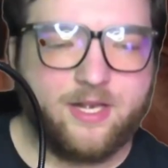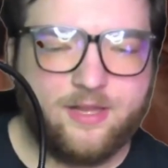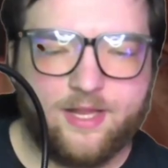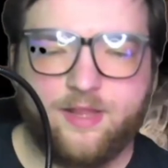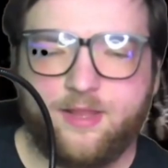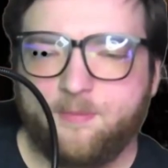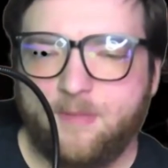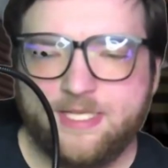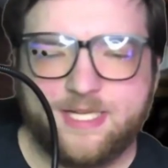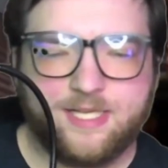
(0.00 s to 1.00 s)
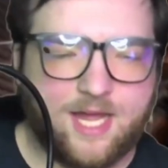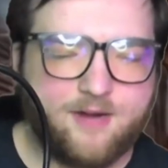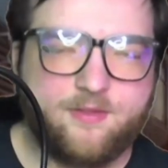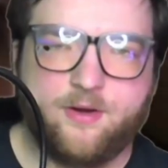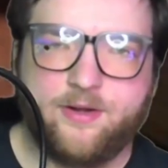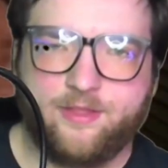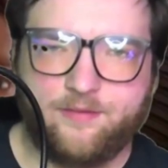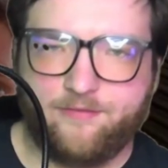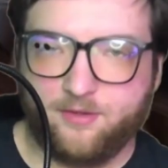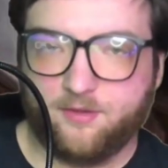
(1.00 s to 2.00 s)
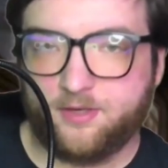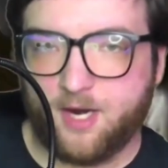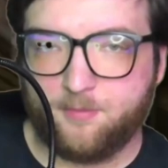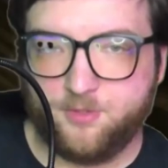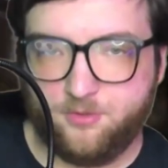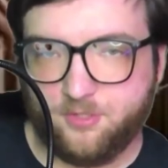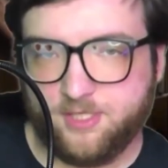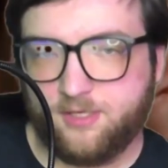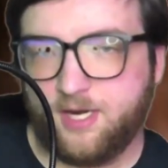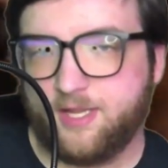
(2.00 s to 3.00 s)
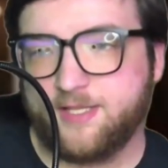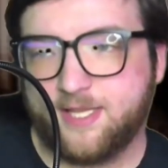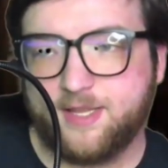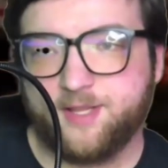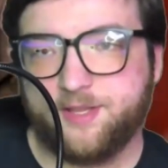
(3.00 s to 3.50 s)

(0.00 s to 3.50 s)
they, they missed a lot of the, the villain opportunities here. And that the, the thing